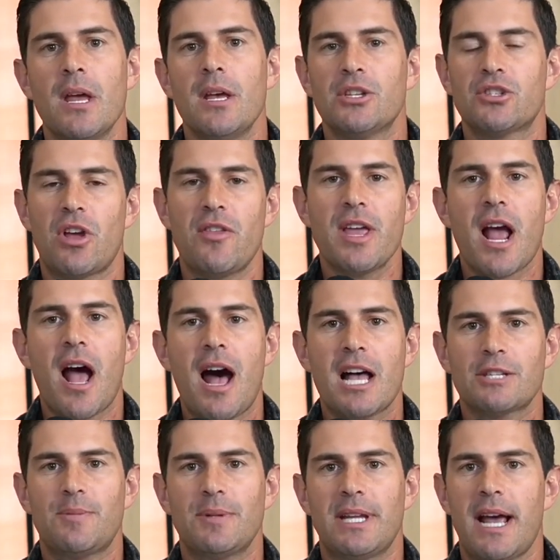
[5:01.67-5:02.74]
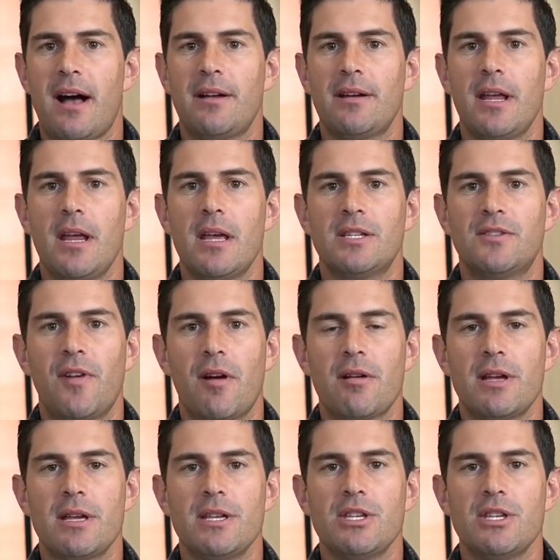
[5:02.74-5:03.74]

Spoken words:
So I think hospitality is very